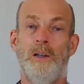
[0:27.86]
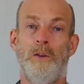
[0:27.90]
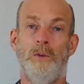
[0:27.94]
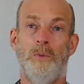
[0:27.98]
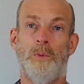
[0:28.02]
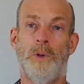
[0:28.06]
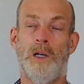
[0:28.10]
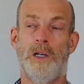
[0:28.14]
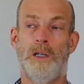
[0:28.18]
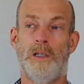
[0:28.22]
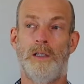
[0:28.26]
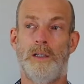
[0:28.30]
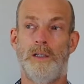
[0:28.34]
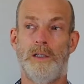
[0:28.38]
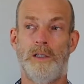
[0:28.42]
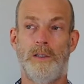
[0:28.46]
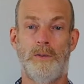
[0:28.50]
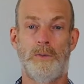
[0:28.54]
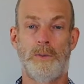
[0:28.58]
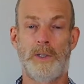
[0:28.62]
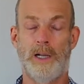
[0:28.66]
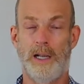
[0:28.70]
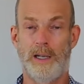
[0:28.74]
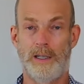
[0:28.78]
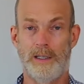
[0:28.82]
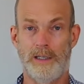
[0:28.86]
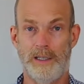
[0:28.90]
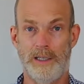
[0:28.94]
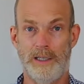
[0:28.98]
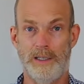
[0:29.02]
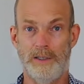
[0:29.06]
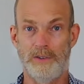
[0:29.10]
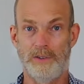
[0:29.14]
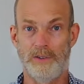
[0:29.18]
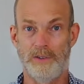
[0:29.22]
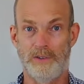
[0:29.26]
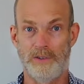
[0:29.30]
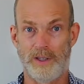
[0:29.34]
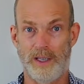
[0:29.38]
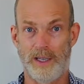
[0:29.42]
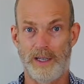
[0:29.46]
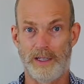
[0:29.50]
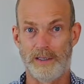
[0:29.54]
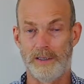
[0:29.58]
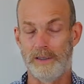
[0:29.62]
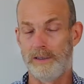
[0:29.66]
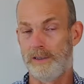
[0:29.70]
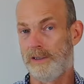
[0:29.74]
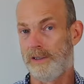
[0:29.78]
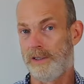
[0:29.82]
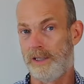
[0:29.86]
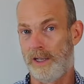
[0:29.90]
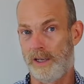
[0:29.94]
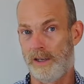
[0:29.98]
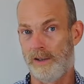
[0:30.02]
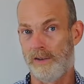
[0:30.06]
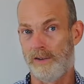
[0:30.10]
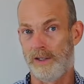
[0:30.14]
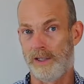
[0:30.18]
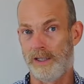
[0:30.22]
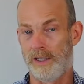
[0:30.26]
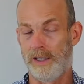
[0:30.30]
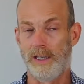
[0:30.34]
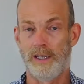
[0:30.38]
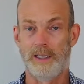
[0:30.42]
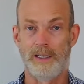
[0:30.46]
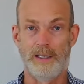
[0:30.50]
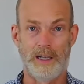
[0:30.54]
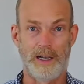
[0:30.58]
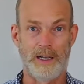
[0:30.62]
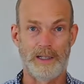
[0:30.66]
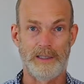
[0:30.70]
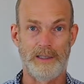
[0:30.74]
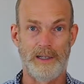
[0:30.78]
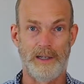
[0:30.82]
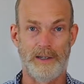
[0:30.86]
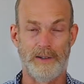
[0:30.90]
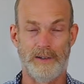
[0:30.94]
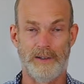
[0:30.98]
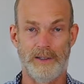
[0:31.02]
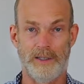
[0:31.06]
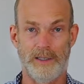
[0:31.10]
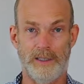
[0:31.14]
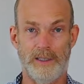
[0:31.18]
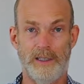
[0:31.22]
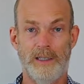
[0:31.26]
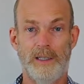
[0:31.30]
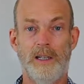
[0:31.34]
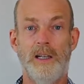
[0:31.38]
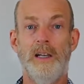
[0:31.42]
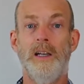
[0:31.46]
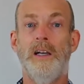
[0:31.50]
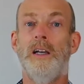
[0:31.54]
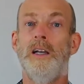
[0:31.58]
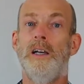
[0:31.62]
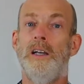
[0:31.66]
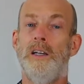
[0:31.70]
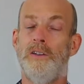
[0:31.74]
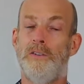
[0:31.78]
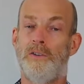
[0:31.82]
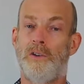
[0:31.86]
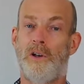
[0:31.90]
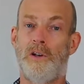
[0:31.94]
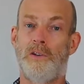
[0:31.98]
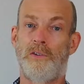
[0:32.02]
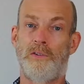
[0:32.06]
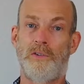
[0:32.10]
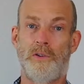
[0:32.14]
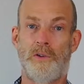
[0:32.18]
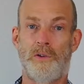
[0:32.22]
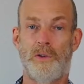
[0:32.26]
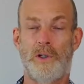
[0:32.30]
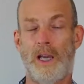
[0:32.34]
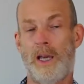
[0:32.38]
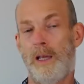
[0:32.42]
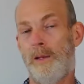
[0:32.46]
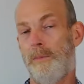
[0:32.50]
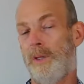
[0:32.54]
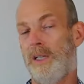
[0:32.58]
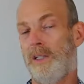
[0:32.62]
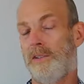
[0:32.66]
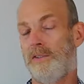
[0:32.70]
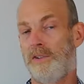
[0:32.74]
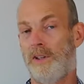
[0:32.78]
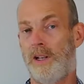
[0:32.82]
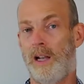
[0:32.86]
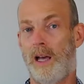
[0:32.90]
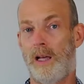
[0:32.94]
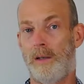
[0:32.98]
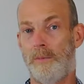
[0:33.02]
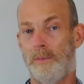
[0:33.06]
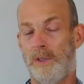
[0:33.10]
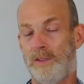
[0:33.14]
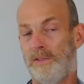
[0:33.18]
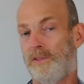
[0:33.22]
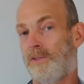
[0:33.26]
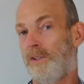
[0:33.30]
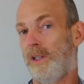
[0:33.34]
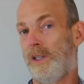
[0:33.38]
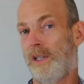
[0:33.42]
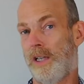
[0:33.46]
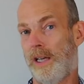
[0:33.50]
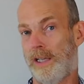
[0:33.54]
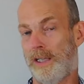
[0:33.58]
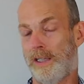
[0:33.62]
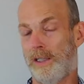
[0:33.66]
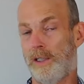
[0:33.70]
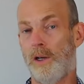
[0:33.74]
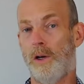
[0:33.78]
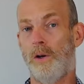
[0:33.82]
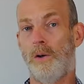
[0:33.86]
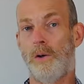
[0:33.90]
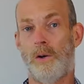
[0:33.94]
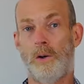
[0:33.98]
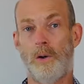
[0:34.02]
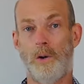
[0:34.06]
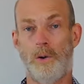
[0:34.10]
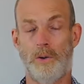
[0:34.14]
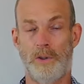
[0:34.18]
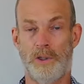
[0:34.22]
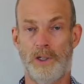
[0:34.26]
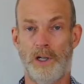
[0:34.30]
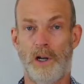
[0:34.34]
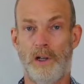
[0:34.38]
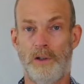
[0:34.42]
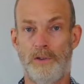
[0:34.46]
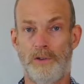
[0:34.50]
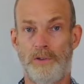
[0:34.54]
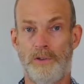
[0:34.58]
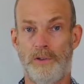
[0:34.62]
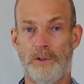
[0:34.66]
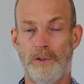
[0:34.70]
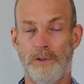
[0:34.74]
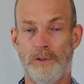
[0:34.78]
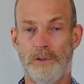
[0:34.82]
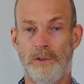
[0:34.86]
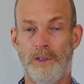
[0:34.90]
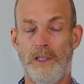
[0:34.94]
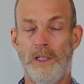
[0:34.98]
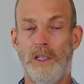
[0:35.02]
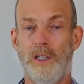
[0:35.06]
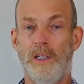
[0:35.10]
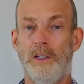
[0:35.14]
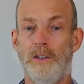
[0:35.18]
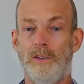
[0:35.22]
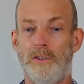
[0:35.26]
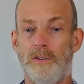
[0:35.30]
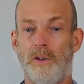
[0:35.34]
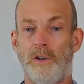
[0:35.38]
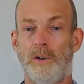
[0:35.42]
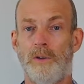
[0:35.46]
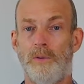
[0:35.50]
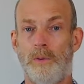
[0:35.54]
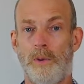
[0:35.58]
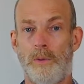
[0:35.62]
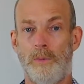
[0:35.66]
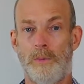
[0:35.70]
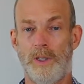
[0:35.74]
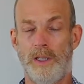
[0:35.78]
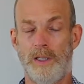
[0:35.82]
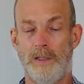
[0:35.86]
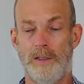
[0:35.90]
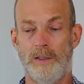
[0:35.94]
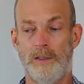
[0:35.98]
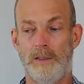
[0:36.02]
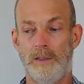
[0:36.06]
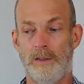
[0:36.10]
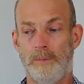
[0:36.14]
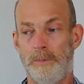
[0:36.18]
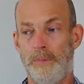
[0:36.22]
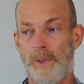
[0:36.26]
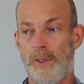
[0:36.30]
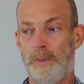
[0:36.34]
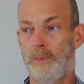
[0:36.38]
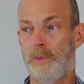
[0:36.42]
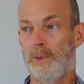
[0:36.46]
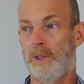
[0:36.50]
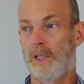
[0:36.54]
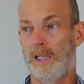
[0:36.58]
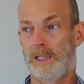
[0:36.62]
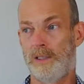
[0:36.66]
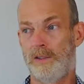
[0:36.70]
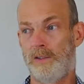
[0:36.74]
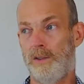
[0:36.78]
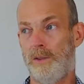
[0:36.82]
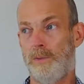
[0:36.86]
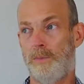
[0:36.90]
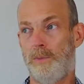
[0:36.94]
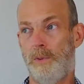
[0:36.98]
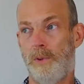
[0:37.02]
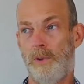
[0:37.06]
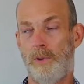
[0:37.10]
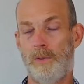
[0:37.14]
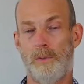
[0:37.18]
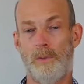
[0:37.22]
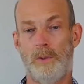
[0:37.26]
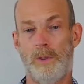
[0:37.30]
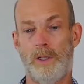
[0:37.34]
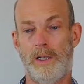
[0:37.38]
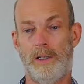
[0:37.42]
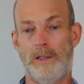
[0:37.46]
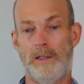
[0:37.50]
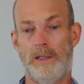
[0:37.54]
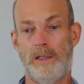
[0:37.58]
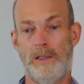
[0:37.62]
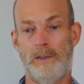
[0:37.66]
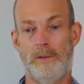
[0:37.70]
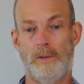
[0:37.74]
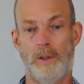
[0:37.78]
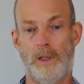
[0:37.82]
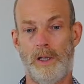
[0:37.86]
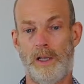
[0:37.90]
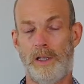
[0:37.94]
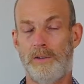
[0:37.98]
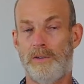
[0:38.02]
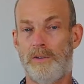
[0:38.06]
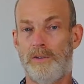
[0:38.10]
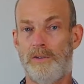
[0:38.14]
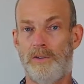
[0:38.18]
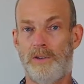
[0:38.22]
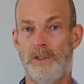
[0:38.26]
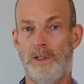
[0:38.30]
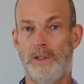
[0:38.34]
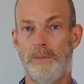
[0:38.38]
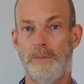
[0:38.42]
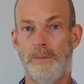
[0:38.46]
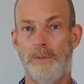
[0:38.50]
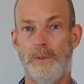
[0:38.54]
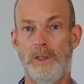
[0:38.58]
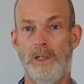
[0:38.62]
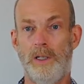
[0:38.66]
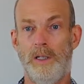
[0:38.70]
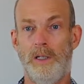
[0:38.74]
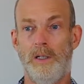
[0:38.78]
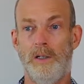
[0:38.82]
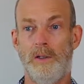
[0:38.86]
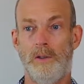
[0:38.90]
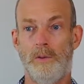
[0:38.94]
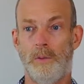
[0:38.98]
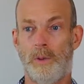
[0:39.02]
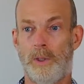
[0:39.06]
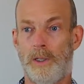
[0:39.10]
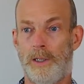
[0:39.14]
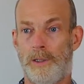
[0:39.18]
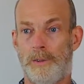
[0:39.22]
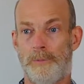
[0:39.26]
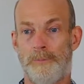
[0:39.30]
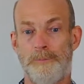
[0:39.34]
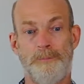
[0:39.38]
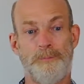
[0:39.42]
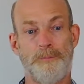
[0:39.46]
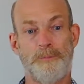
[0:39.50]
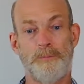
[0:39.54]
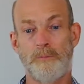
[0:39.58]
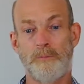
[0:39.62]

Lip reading: Well, the reality is that caring and not caring can be synonymous to letting go or holding on to. So when people get to the point where in a relationship where,